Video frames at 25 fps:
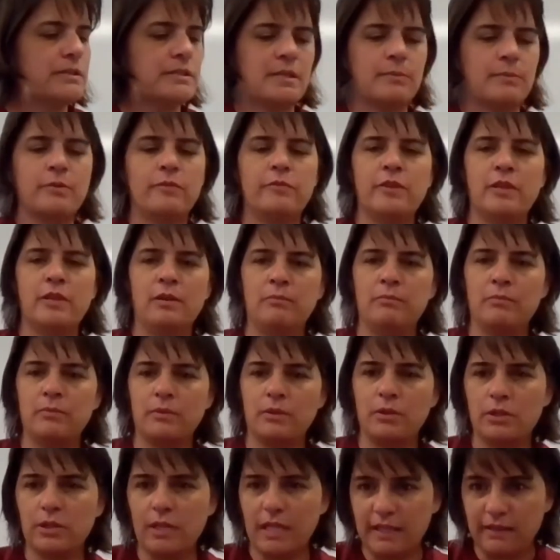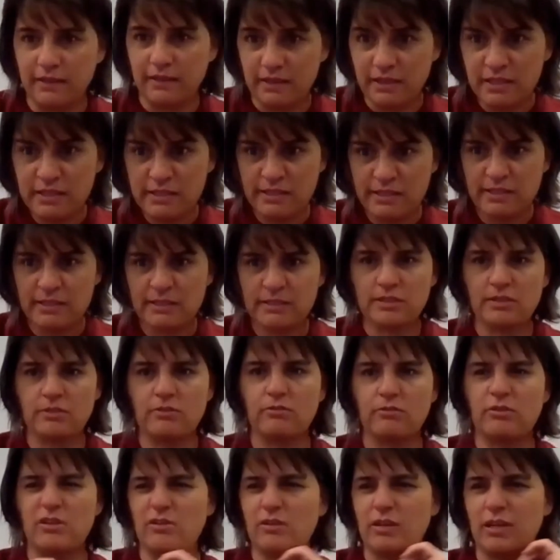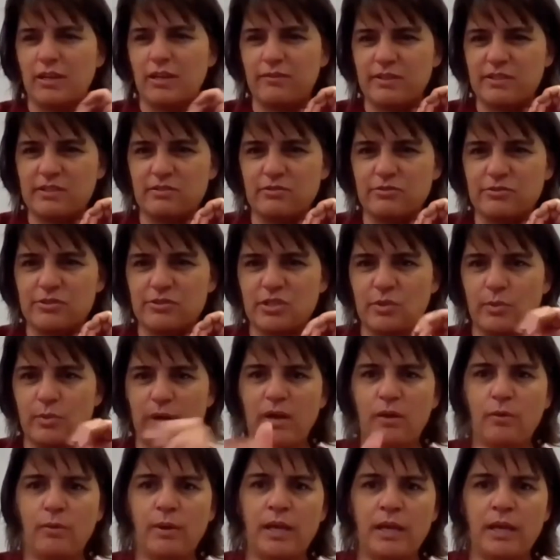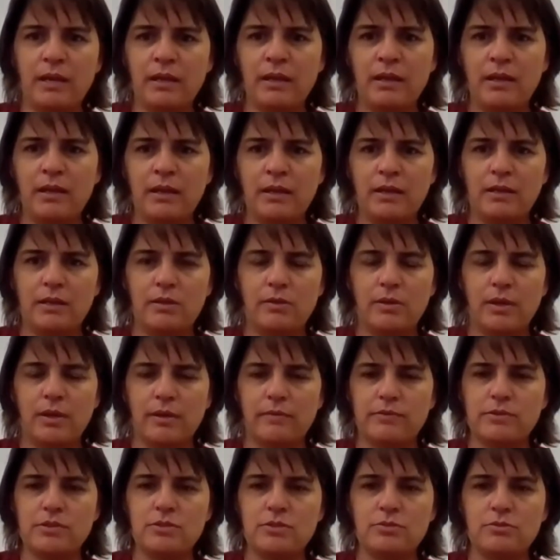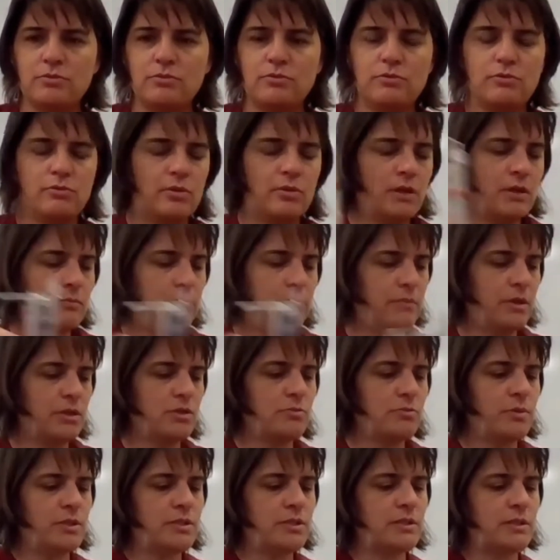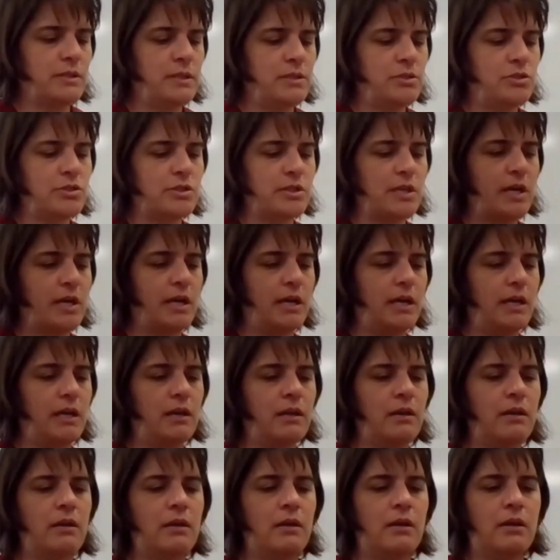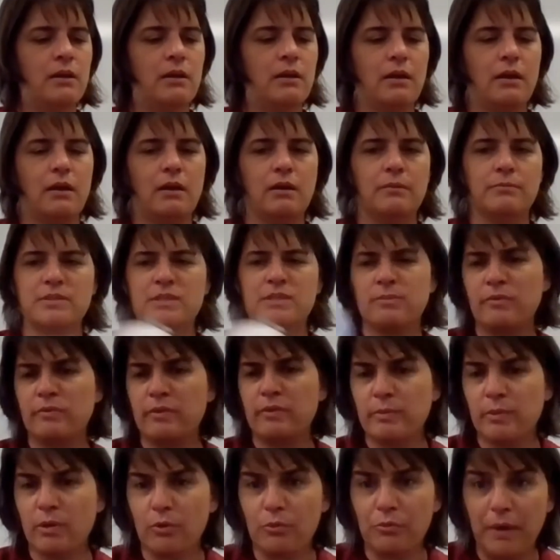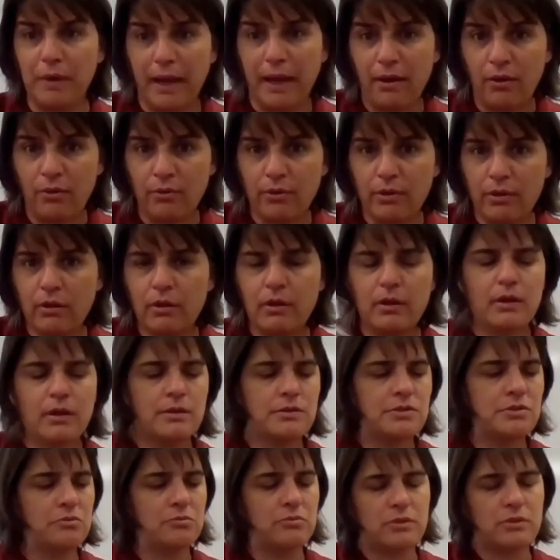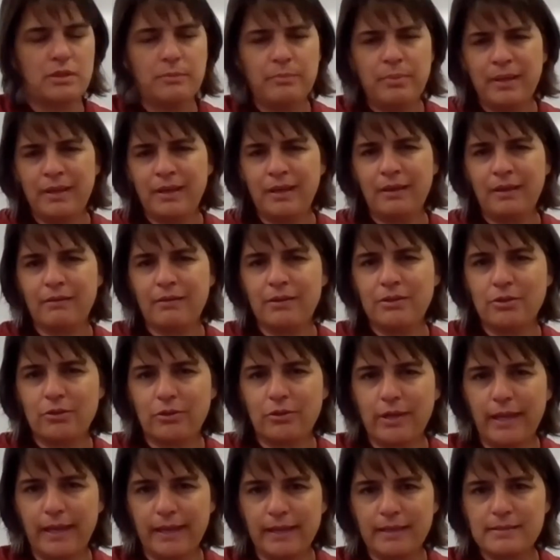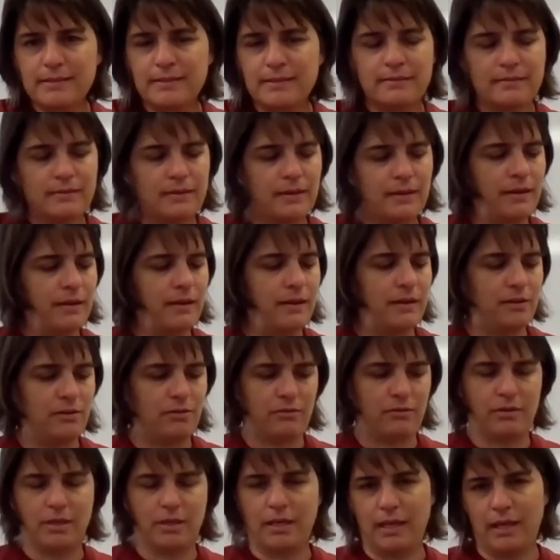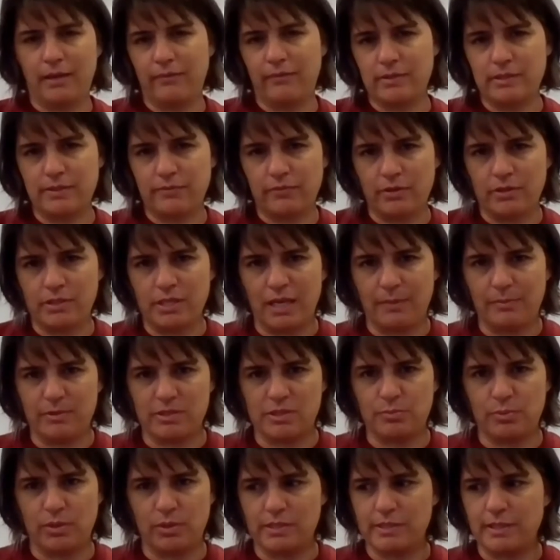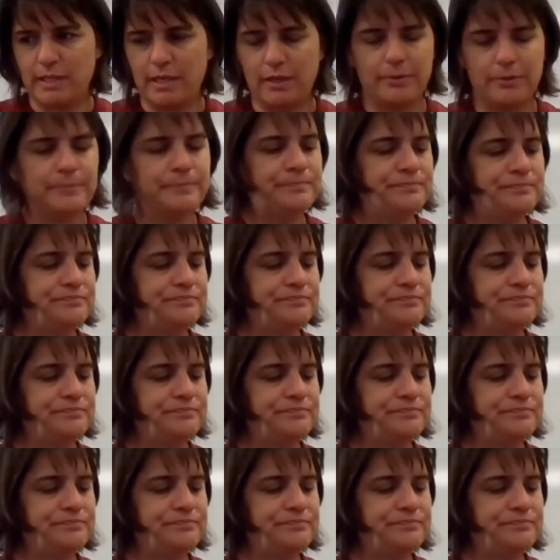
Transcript: Some of them look like this. So you can have this little square one. You have two measurements on each side. Some of them are round. So depending on your kit, you're going to have a different type of spring scale.